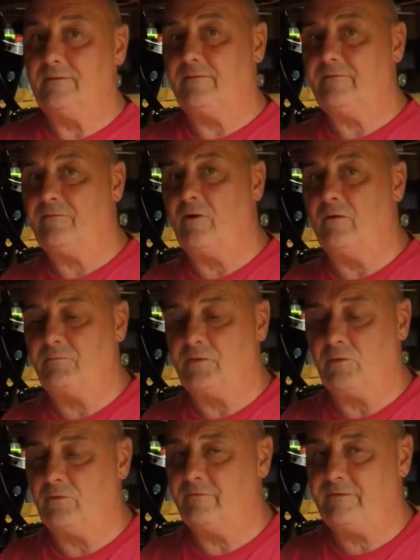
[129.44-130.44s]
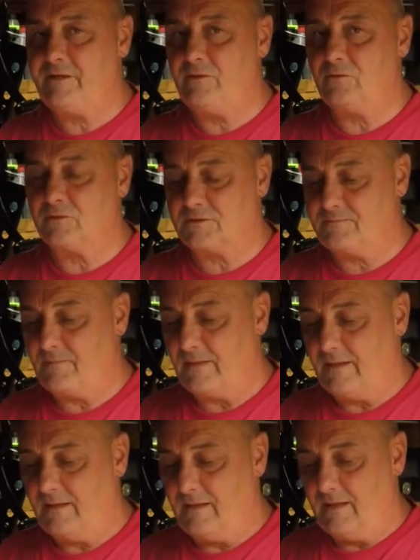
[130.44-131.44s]
from doing the videos.
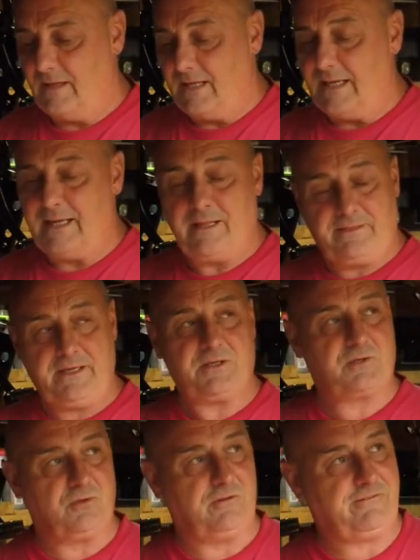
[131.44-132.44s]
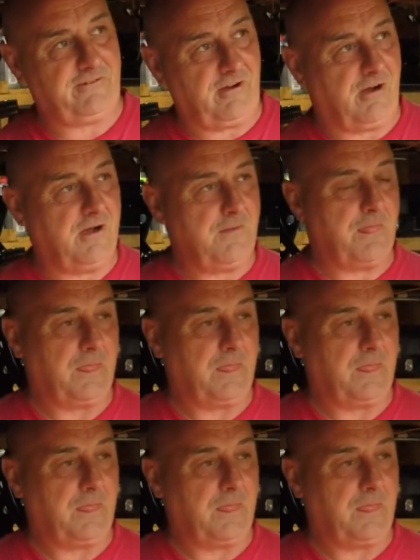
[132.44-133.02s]
And I think so far,